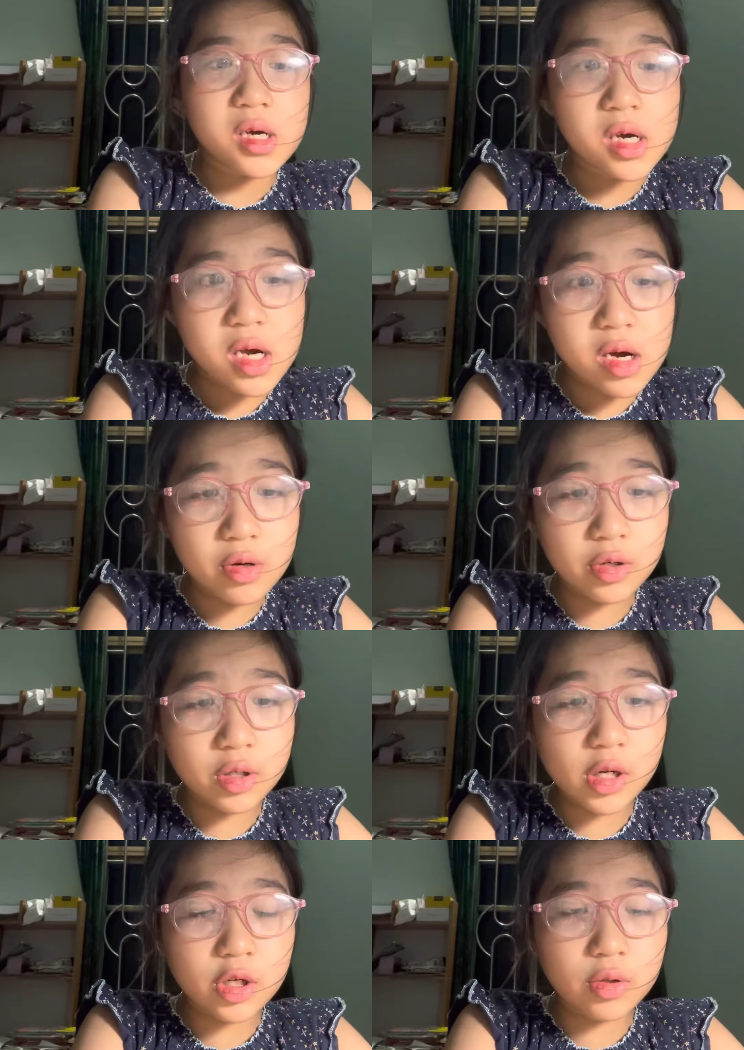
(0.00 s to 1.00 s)
go to
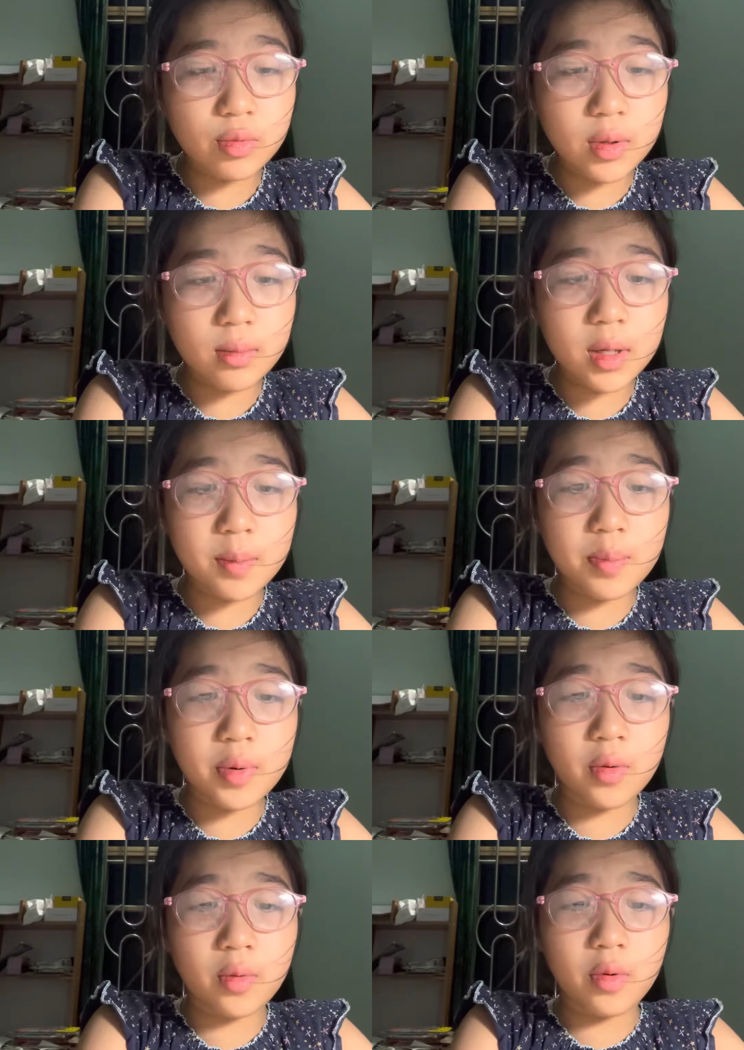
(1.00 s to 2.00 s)
the swimming
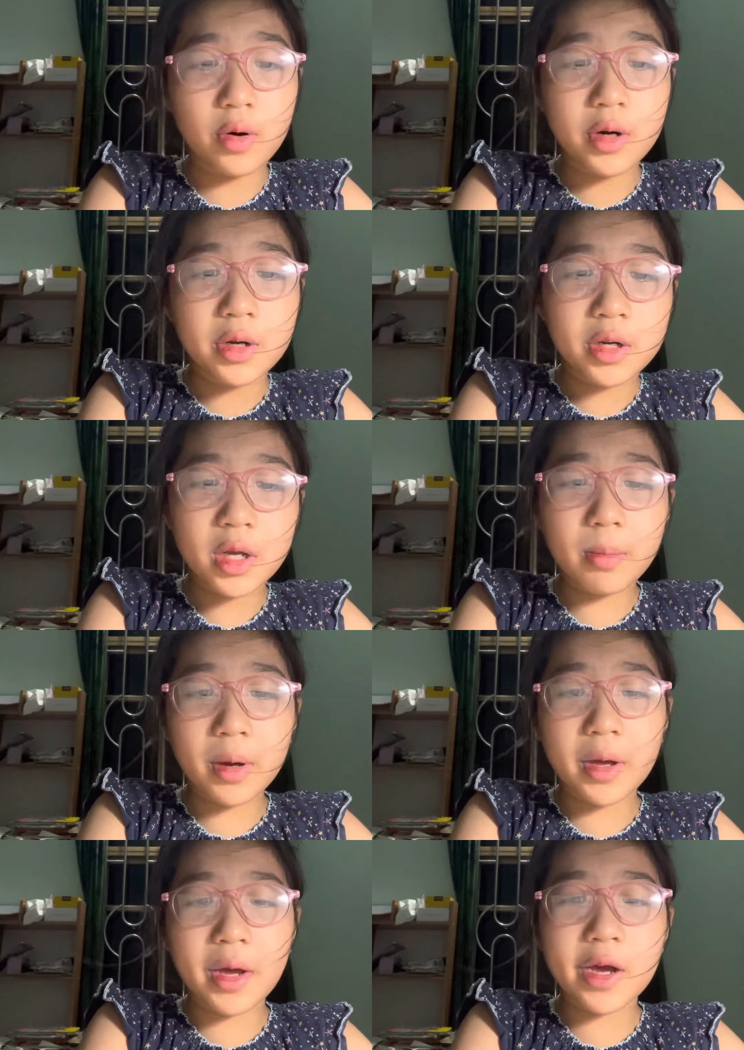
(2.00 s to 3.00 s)
pool near
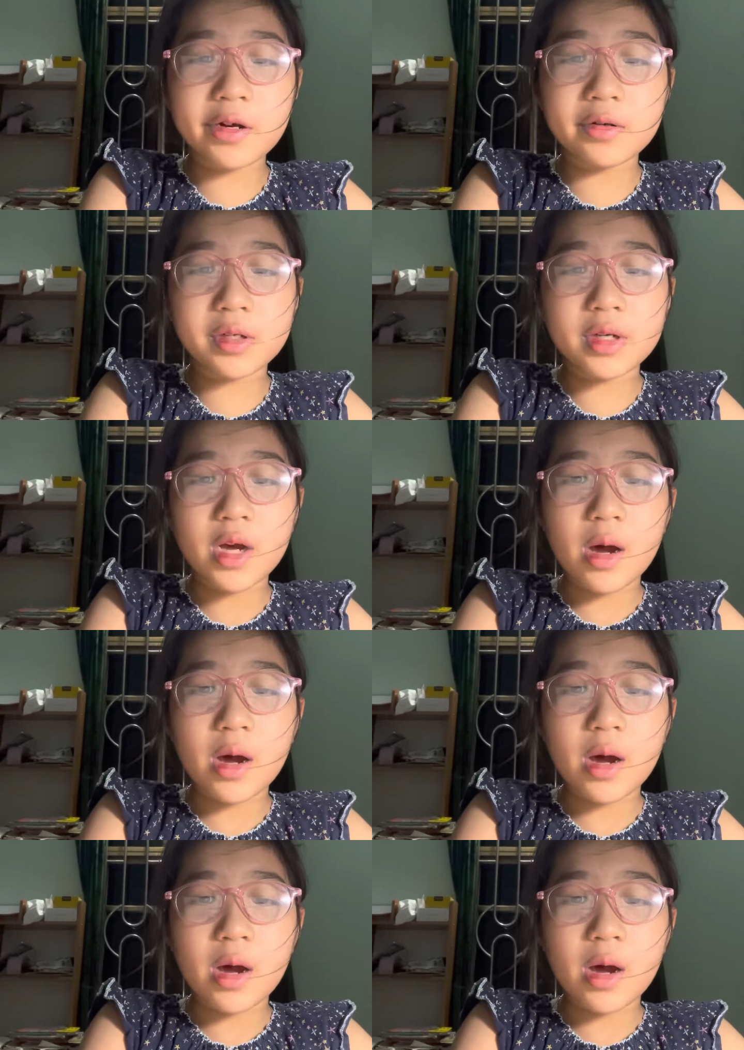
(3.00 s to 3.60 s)
my house.